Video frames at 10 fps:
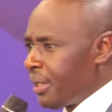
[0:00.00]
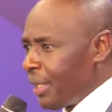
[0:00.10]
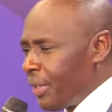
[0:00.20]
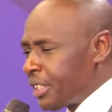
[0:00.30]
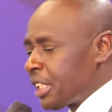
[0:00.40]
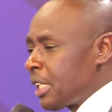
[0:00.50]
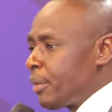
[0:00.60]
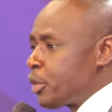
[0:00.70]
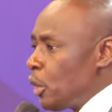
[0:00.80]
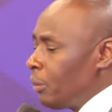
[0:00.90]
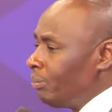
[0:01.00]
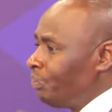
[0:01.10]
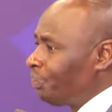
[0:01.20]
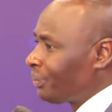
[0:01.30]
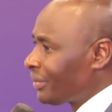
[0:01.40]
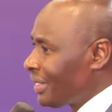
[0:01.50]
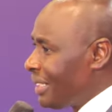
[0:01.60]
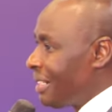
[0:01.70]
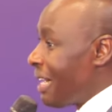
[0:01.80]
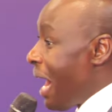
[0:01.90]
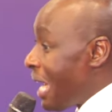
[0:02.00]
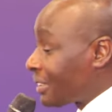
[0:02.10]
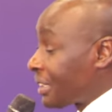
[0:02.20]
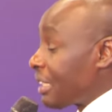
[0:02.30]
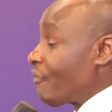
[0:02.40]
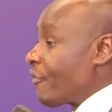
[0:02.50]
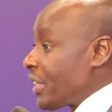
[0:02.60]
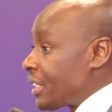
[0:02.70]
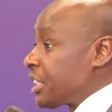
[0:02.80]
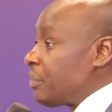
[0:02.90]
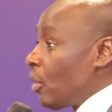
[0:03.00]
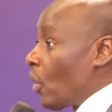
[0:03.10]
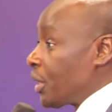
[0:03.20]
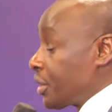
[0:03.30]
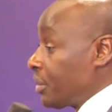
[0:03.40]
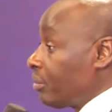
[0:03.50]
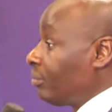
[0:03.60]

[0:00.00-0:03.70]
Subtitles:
Then this individual asks a very simple question.